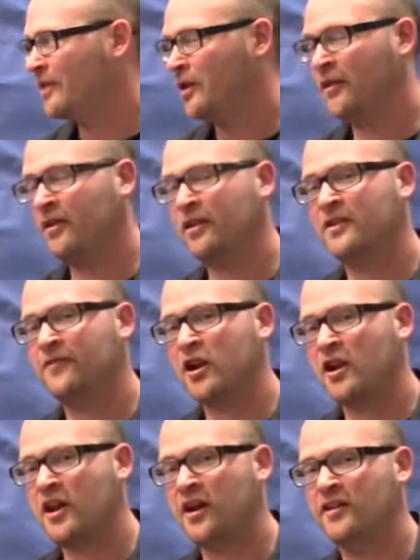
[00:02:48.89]
They're in this
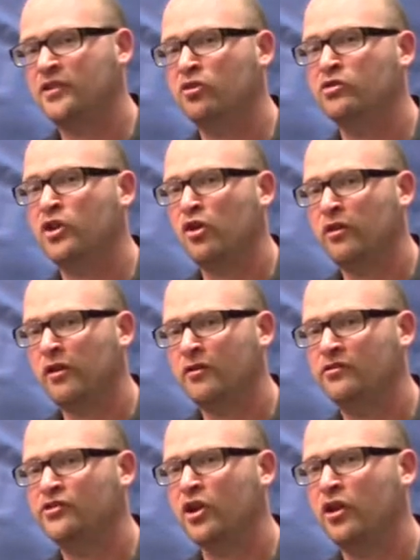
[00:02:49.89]
front area, so
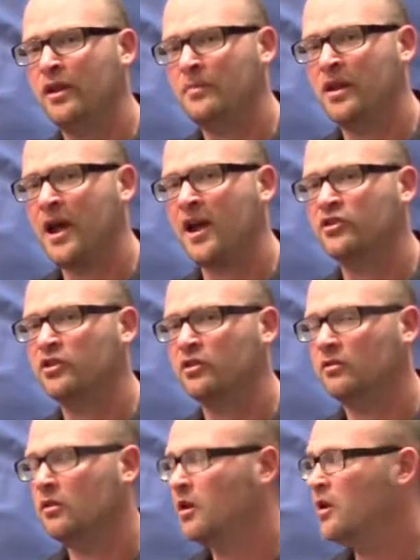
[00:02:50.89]
it'll show you them in
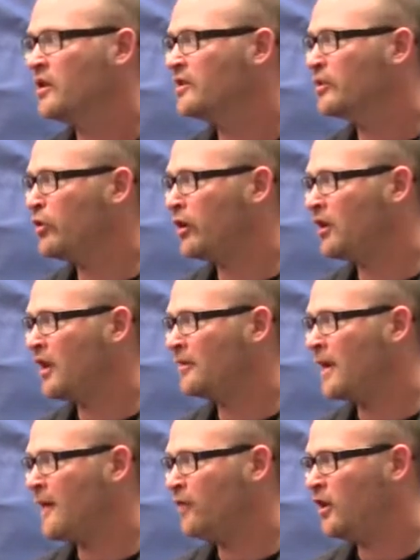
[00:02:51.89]
action. So when you click
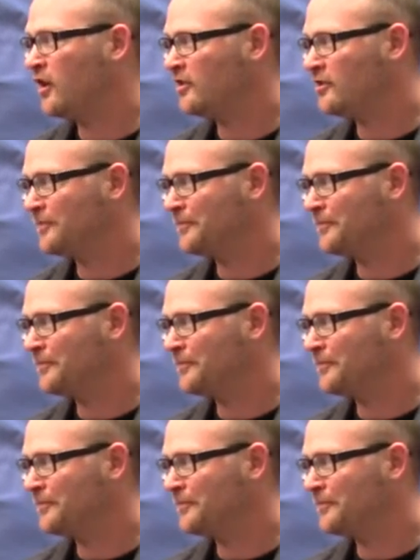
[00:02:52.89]
Netflix,